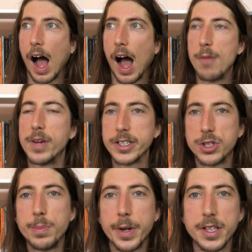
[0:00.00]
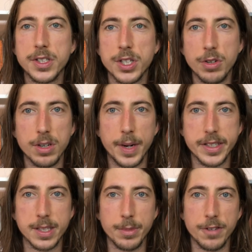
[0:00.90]
I'm not super concerned
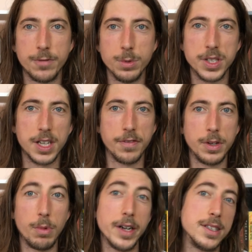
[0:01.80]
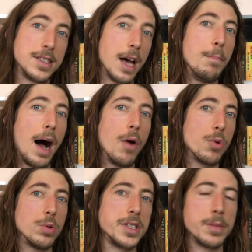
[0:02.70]
about some of the food stuff he writes about,
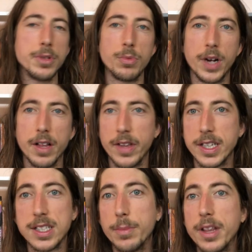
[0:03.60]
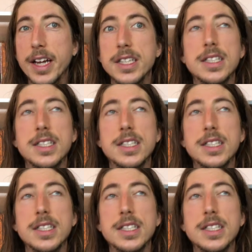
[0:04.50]
or some of the, like, some of that.